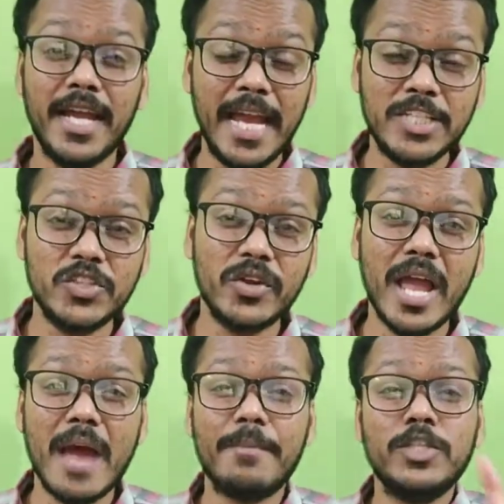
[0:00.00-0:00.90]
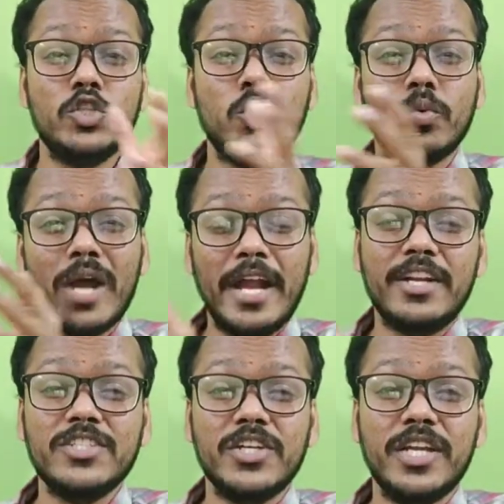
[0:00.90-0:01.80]
injury happened due to
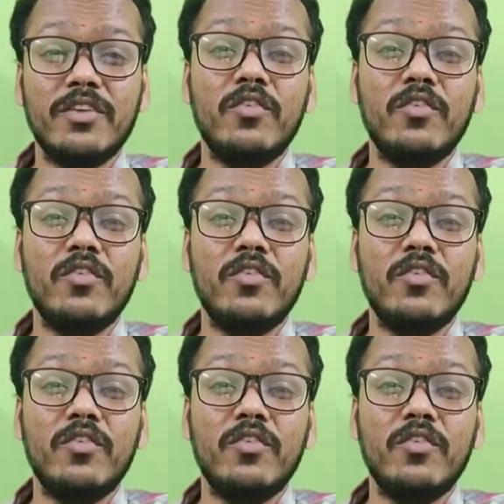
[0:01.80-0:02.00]
hydrogenic.